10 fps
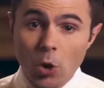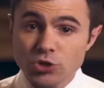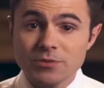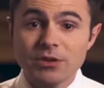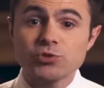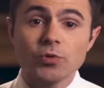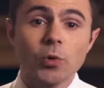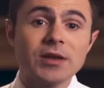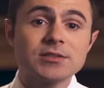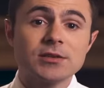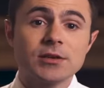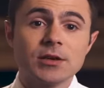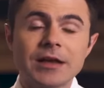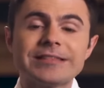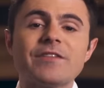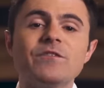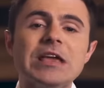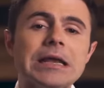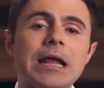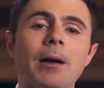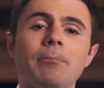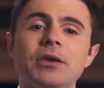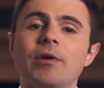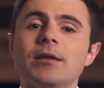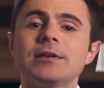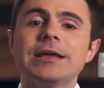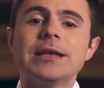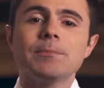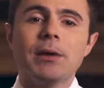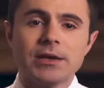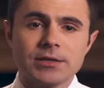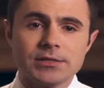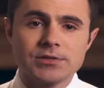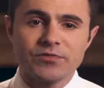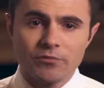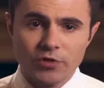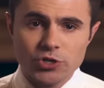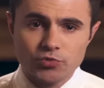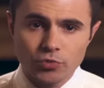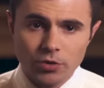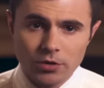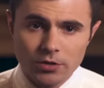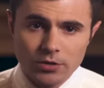Ho Chi Minh's request? That Vietnam be granted independence from French rule.